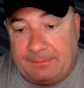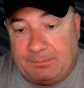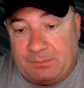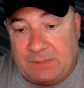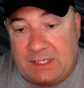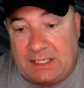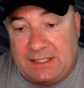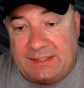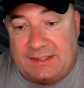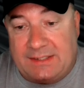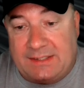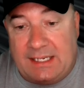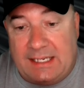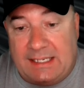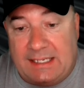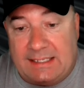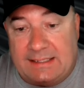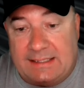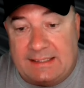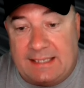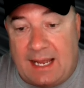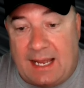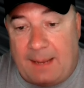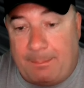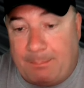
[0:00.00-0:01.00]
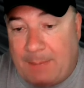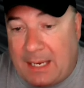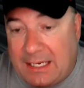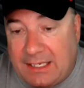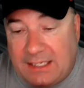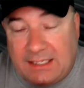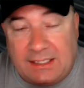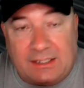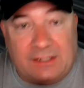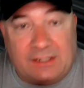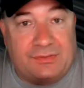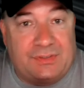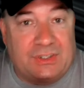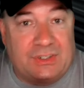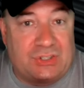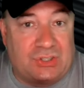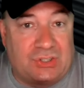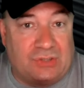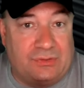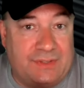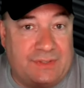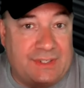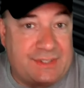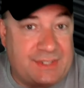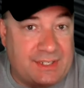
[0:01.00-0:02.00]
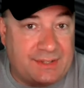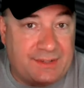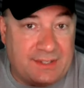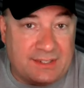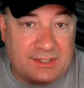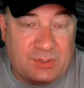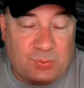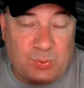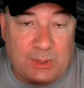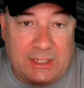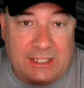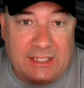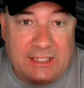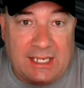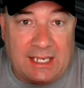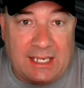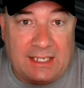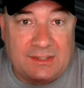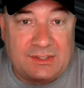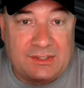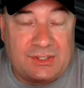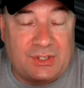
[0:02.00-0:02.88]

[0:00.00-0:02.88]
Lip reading: He's not making an official visit this weekend,